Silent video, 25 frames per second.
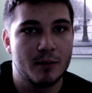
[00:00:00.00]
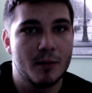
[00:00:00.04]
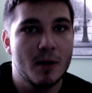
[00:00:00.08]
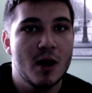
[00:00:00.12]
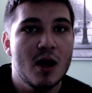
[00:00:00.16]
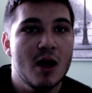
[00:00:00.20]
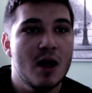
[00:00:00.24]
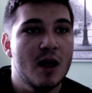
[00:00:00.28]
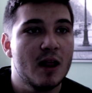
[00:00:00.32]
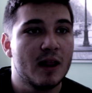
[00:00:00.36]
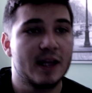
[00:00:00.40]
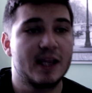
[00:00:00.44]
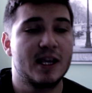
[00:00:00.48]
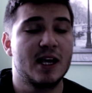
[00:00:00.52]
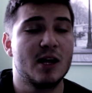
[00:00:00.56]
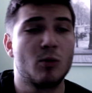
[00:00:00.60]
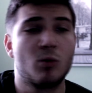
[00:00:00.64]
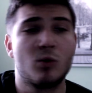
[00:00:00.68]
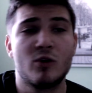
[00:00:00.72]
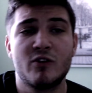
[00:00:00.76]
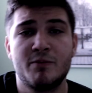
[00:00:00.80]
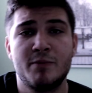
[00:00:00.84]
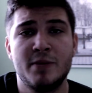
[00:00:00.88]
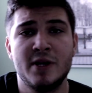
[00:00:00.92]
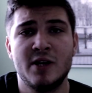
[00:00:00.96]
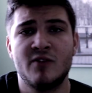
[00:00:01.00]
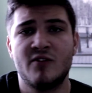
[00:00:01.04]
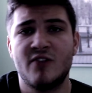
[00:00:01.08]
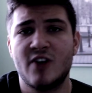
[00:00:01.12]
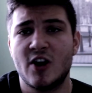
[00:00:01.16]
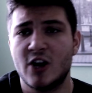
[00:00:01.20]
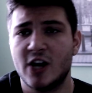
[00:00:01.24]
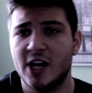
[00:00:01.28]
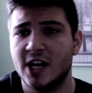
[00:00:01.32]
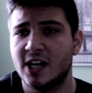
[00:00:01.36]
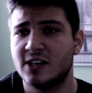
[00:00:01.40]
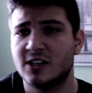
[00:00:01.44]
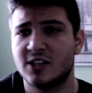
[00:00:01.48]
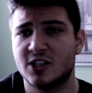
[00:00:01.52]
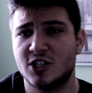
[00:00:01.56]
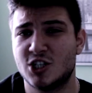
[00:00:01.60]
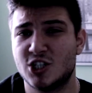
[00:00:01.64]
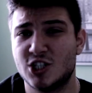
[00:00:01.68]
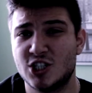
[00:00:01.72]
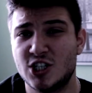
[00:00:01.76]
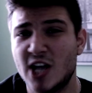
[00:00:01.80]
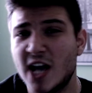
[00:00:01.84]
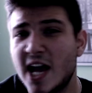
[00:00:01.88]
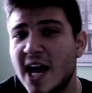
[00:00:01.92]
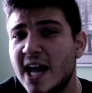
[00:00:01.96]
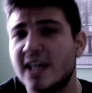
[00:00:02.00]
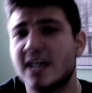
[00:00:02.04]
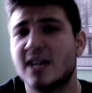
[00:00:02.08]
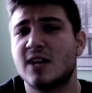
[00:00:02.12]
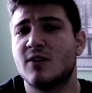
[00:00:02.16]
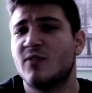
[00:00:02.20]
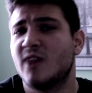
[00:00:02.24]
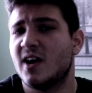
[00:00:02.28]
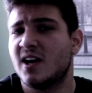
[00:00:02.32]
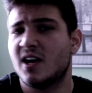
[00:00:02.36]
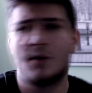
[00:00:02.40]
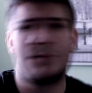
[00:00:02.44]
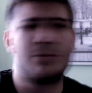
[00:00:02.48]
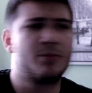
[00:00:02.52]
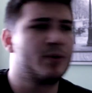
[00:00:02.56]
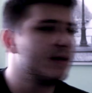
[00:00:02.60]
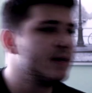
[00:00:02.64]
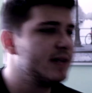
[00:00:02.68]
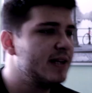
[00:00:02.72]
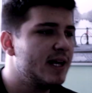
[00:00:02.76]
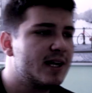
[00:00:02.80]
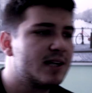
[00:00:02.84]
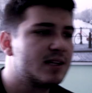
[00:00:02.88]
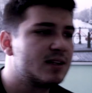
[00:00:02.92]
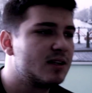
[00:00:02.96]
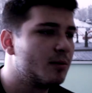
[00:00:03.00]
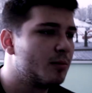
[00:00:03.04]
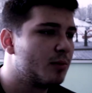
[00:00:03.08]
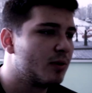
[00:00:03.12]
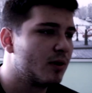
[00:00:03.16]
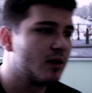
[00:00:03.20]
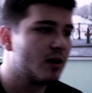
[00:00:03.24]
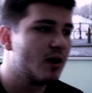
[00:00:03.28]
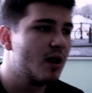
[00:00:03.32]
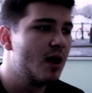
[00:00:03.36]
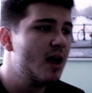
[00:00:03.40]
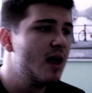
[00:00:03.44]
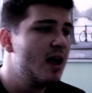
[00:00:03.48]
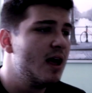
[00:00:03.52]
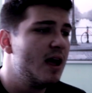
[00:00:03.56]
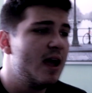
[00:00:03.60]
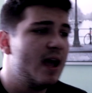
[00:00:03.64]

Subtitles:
him. Like, it would have been very cliche and very predictable,